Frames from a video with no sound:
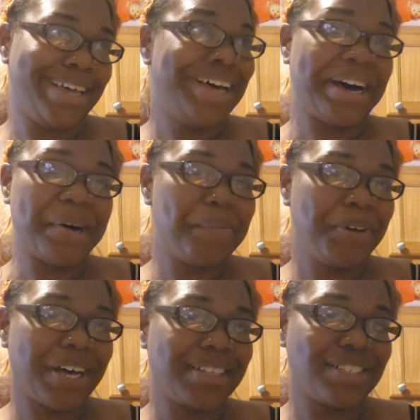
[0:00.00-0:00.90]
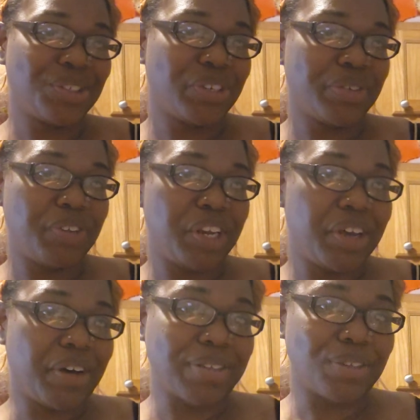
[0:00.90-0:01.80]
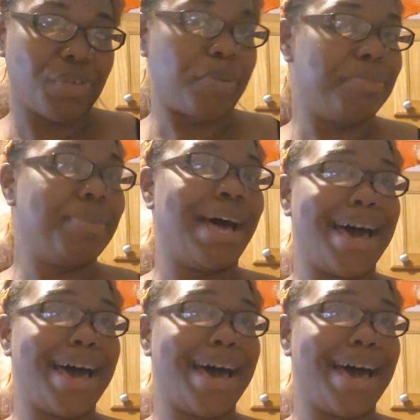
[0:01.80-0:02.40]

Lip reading: I hope you guys enjoyed the video also from